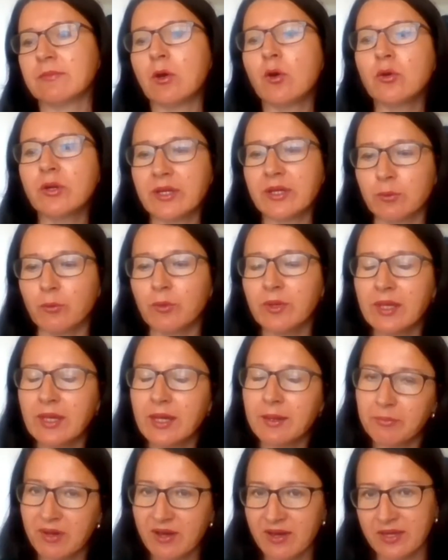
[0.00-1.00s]
okay, we
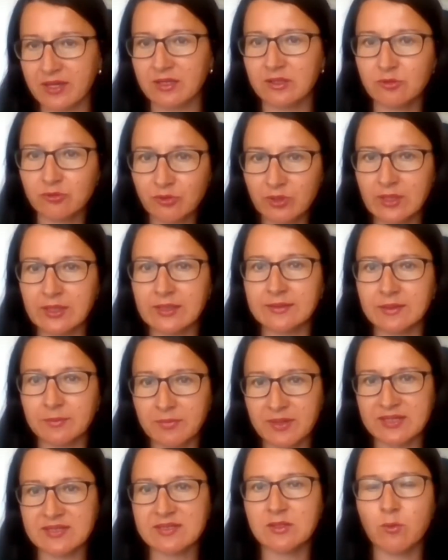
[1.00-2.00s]
are buying really the
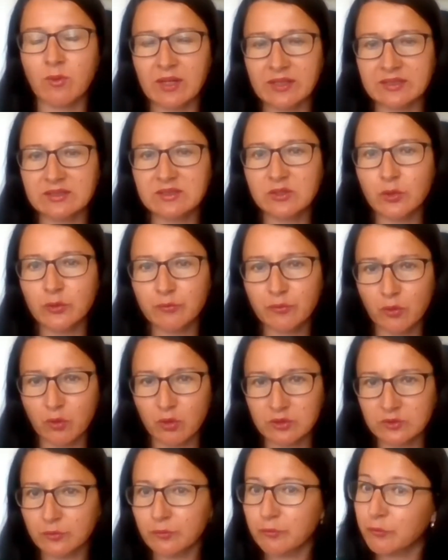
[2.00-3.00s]
best quality of
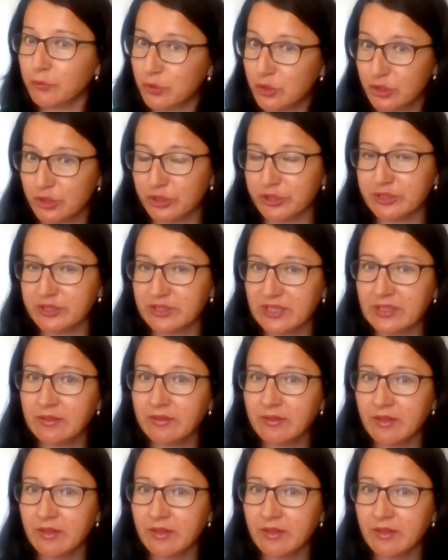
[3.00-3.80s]
cotton for shirting,